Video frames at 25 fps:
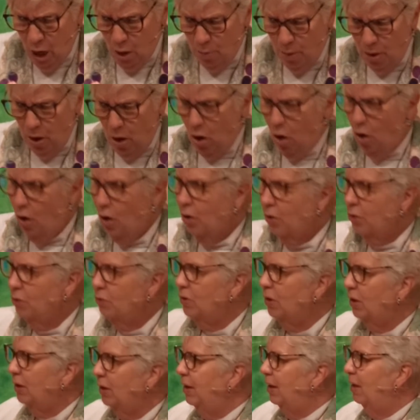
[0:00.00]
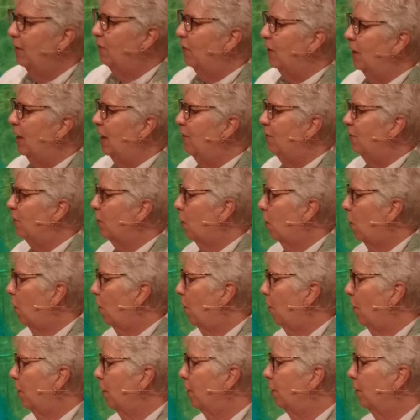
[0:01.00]
but harder to live and even
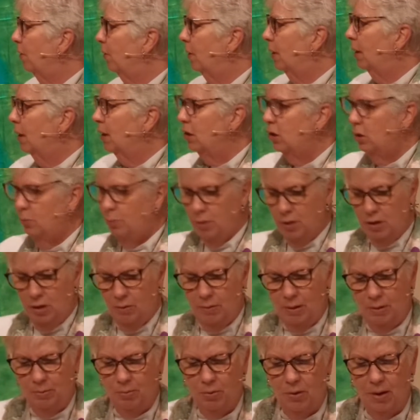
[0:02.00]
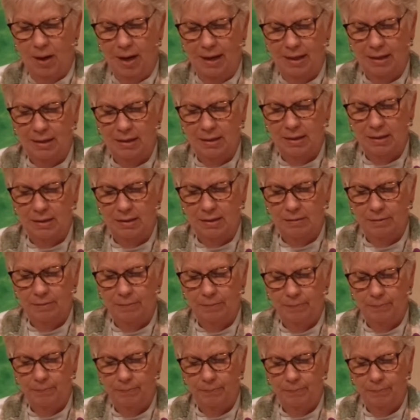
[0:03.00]
harder to put them in practice.
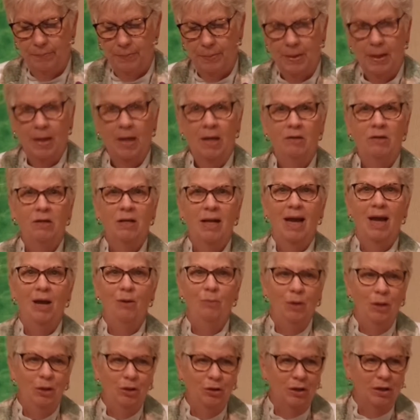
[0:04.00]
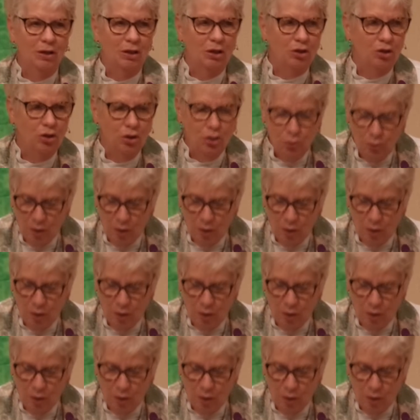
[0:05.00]
Today, we look at the two